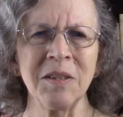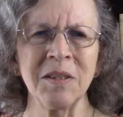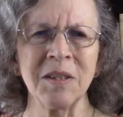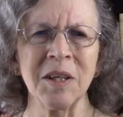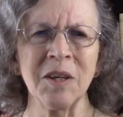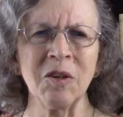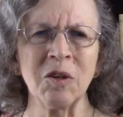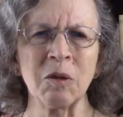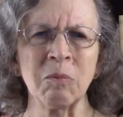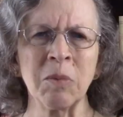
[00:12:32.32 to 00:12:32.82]

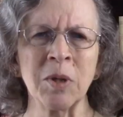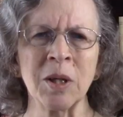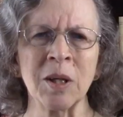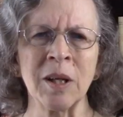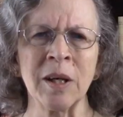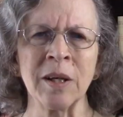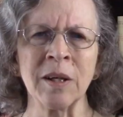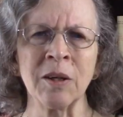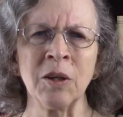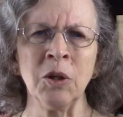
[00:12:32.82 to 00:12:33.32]
sound a bit
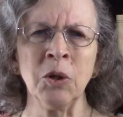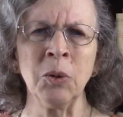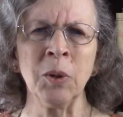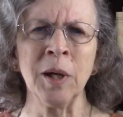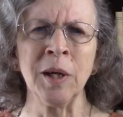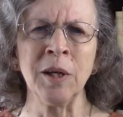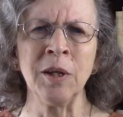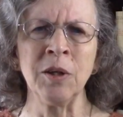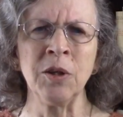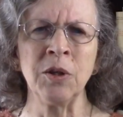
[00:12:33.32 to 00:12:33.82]
like New
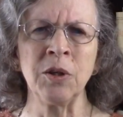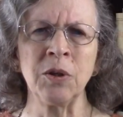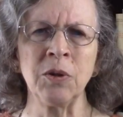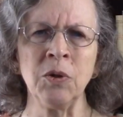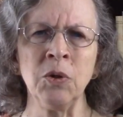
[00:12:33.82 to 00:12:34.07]
Age,